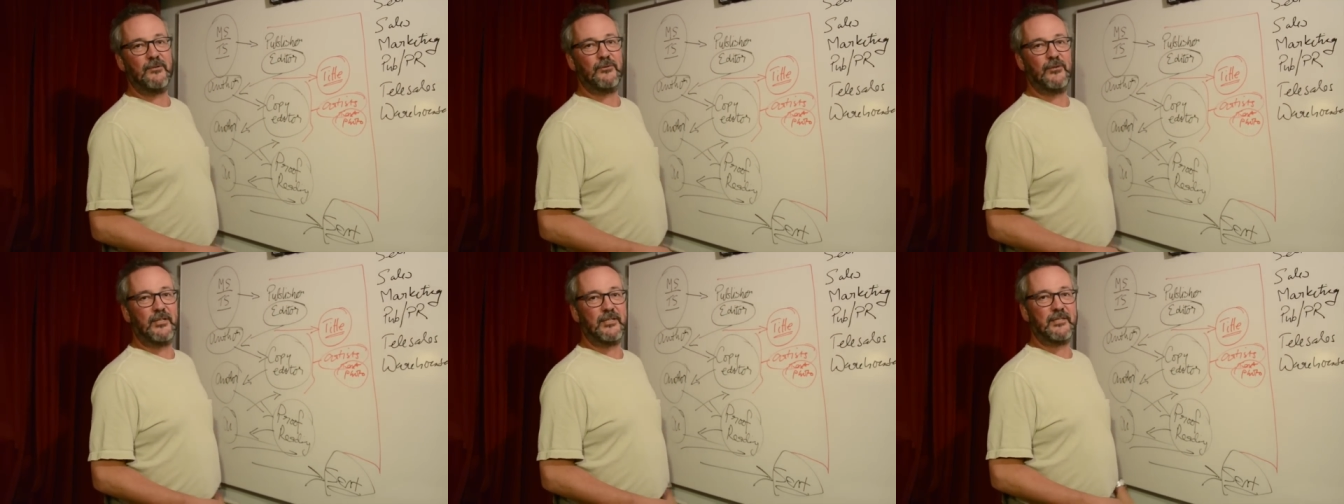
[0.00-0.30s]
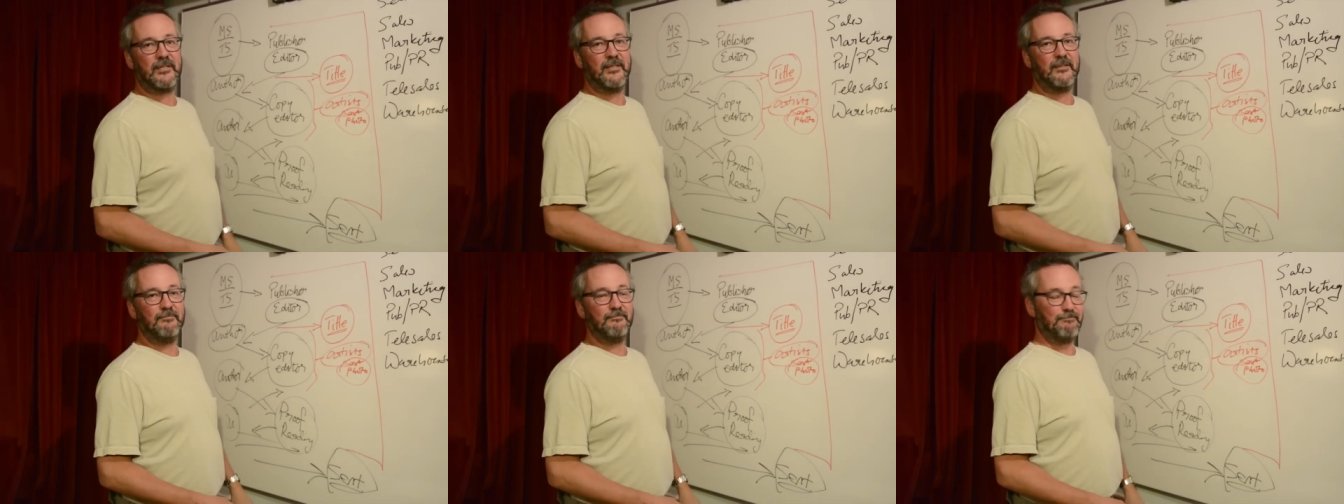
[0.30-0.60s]

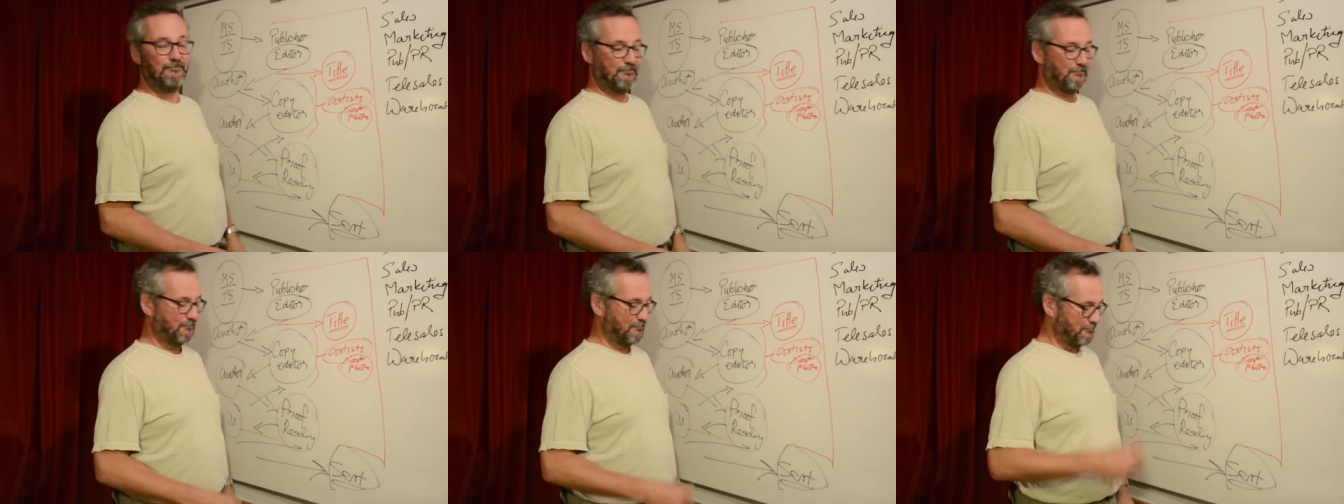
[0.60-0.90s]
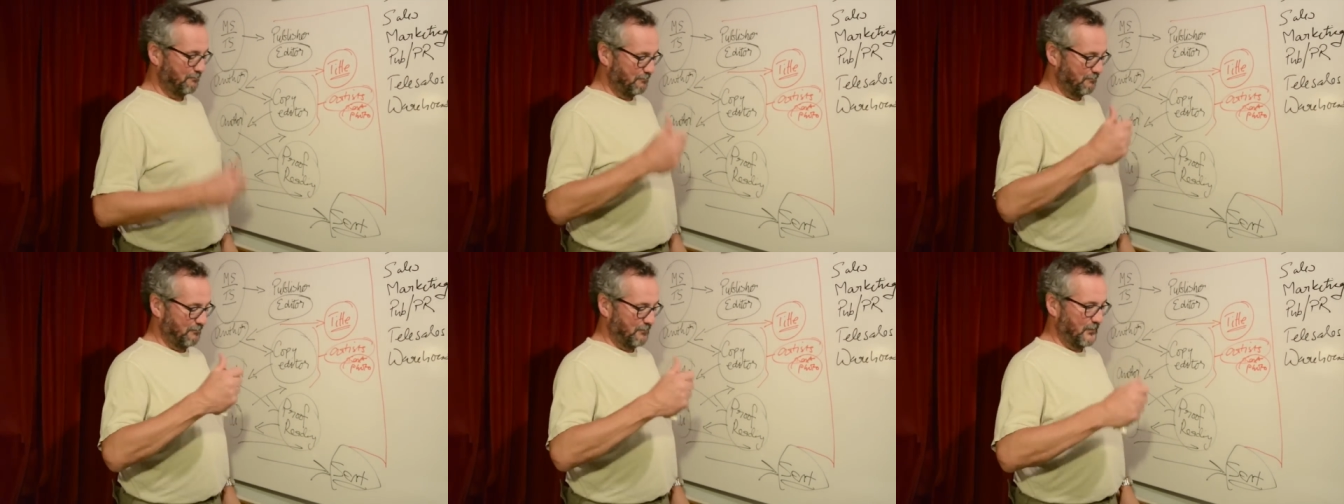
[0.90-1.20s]
interesting.
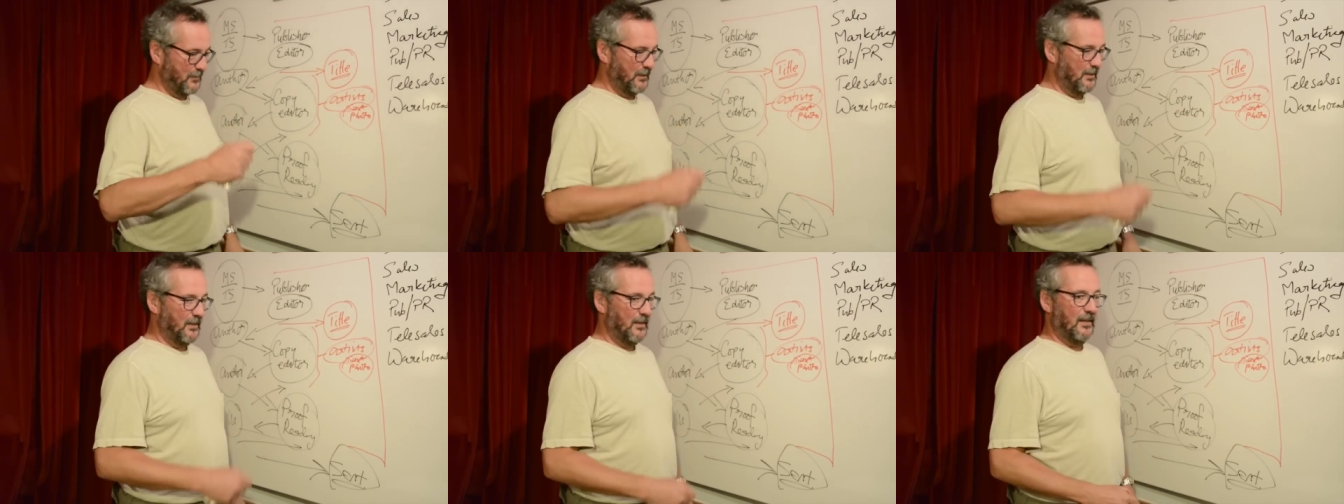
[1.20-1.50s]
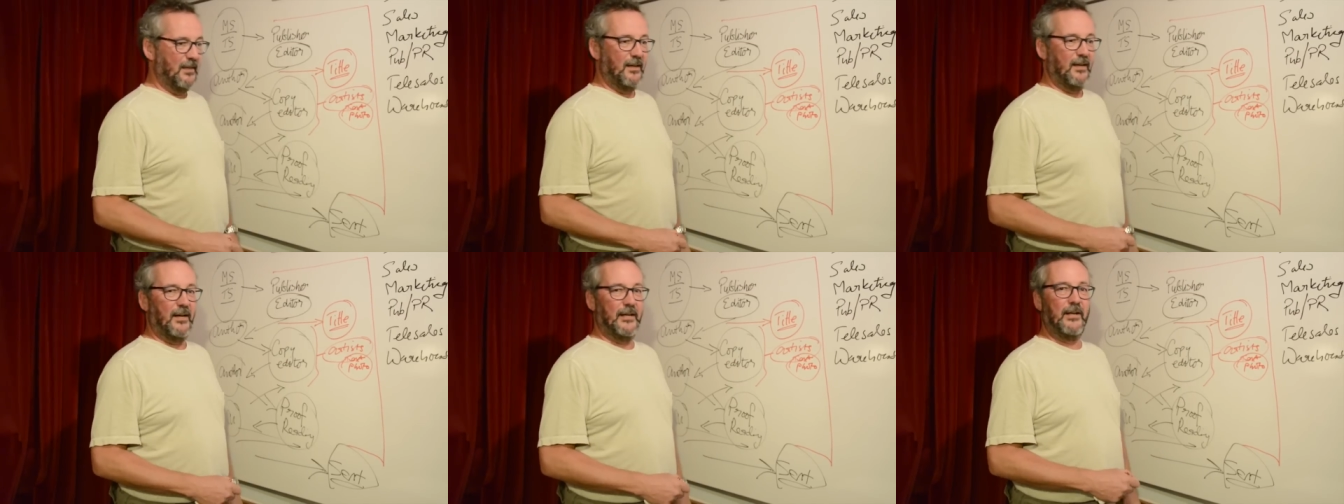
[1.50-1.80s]

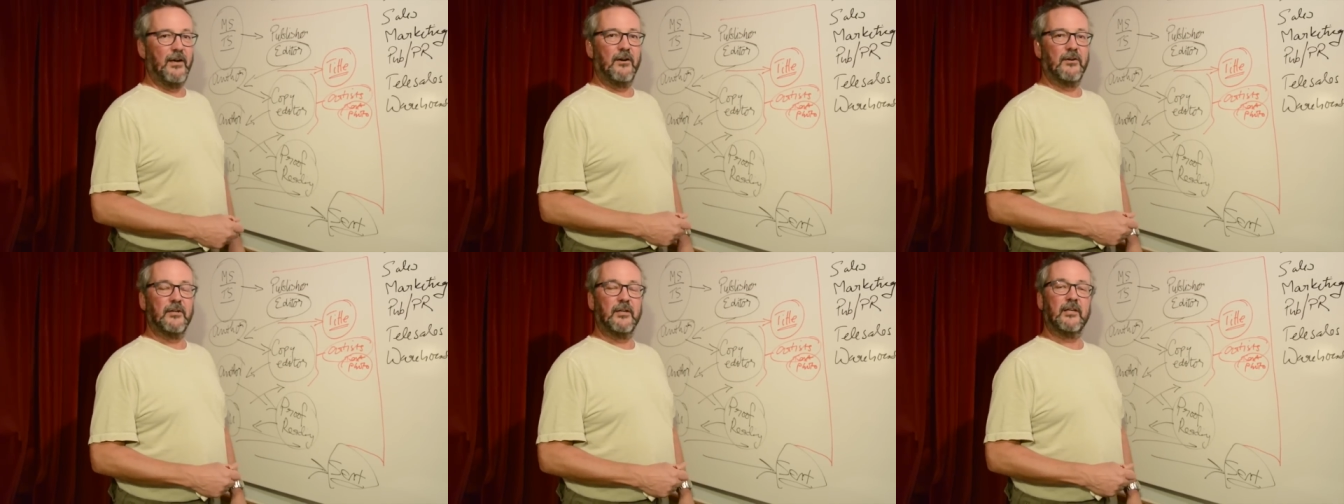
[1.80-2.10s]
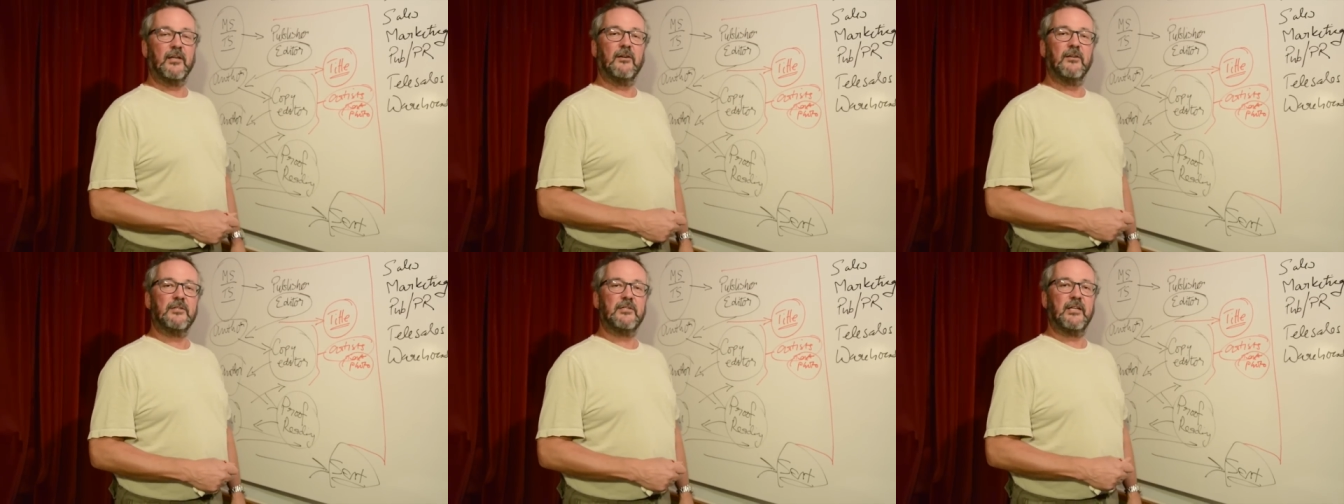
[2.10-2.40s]
And now I'm
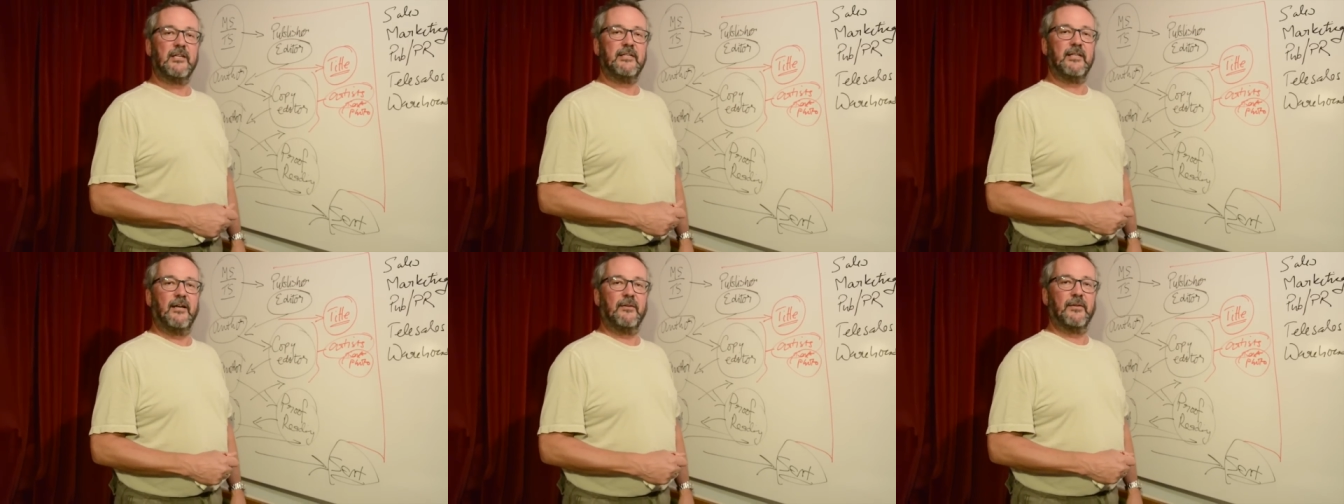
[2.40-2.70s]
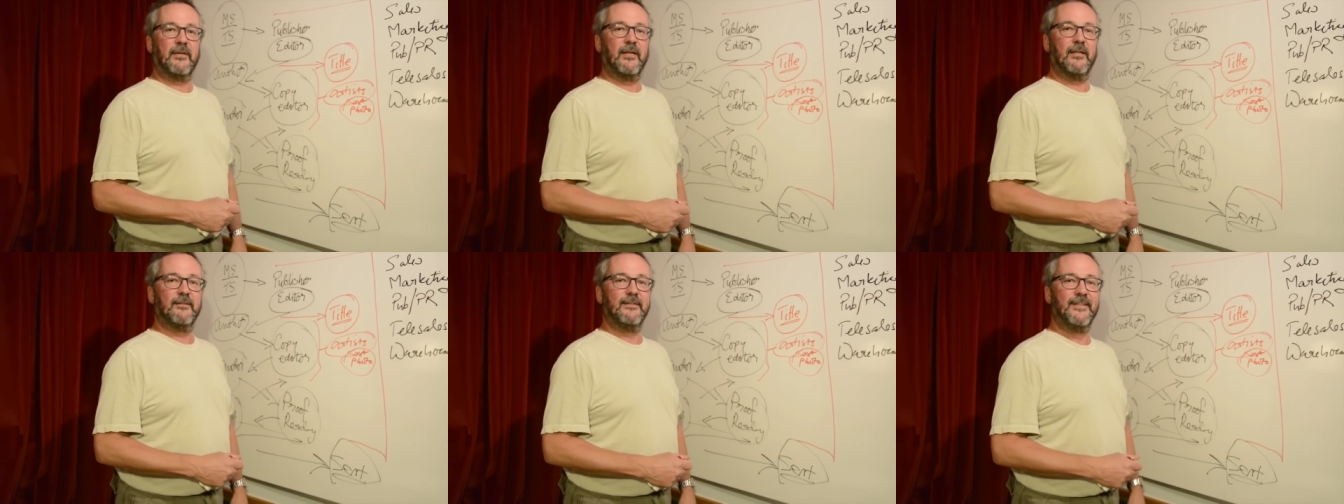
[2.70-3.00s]
going to go and sit
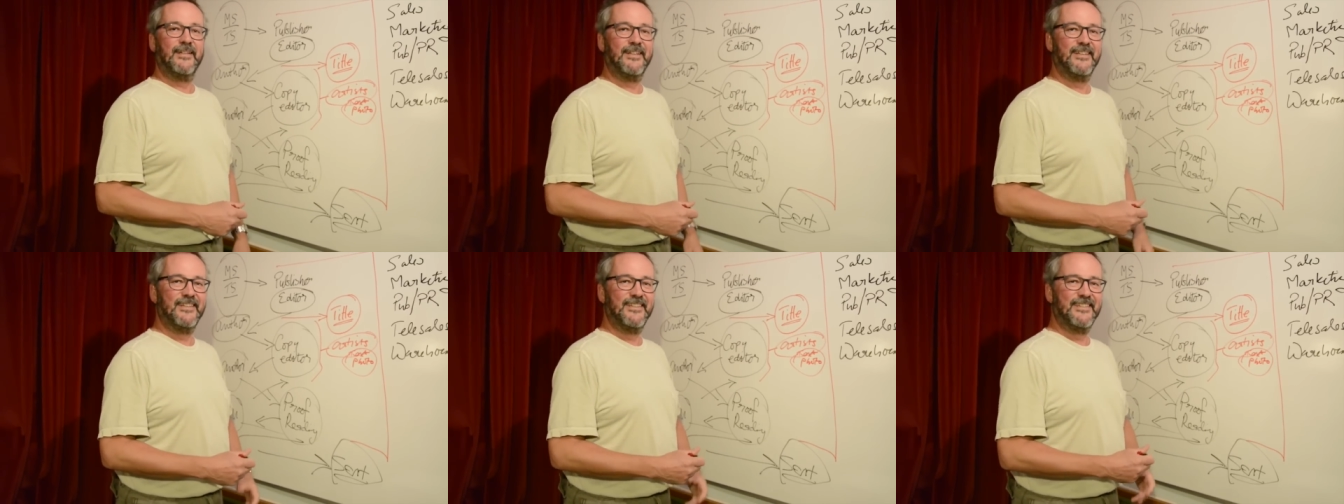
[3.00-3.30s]
down again.